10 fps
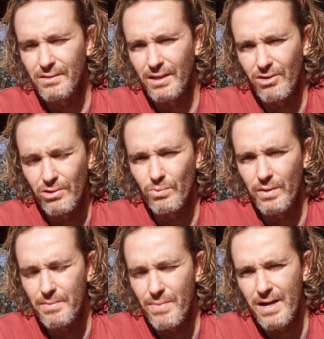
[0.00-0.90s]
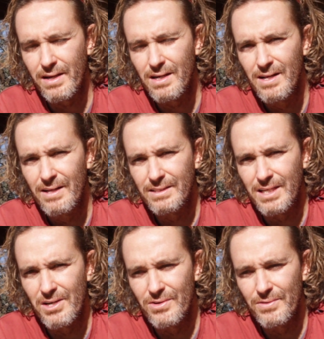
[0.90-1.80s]
I got it with the bike.
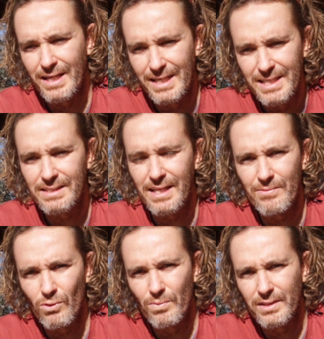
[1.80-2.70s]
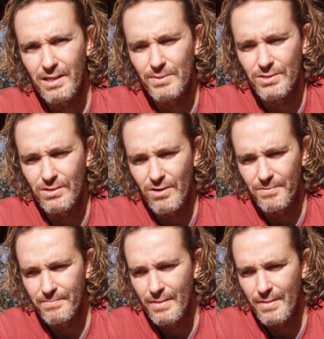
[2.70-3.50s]
So at least then all my troubles are gone.